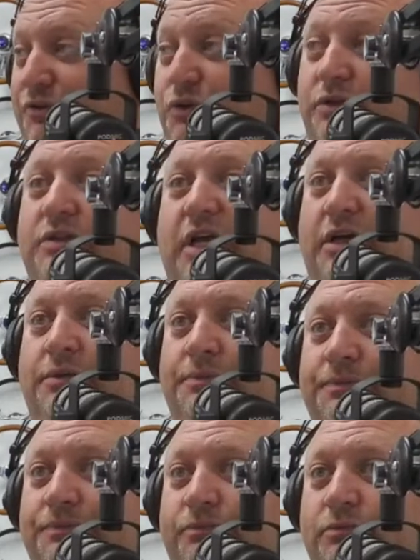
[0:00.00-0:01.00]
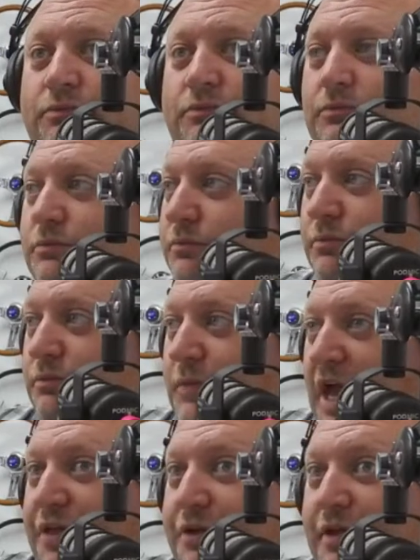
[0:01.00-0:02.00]
cell.
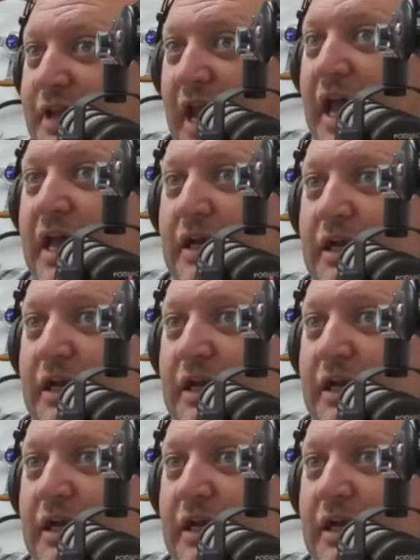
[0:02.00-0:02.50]
Other than that,